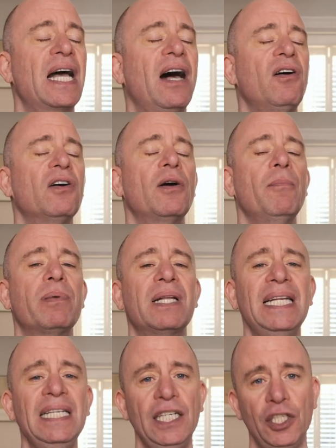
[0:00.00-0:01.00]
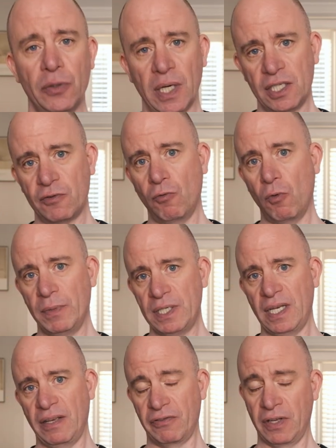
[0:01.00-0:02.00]
are completely
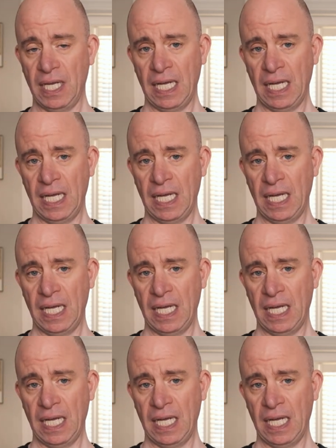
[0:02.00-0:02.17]
transformative